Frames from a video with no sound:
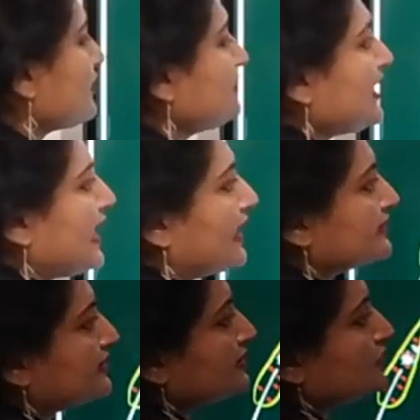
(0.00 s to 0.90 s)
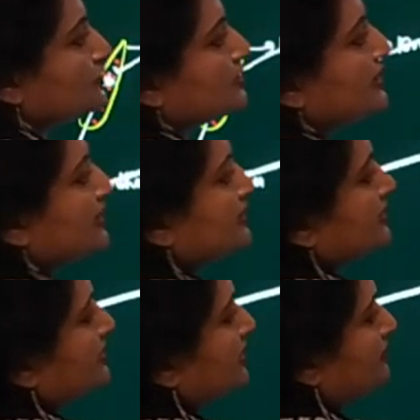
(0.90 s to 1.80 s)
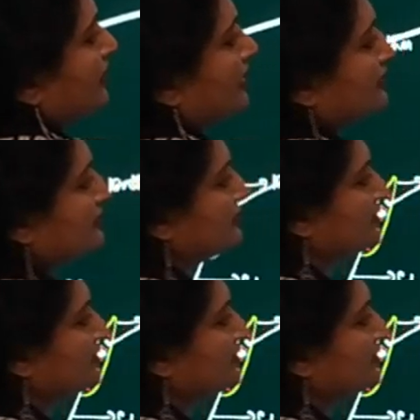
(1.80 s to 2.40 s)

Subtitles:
from the anther to the stigma.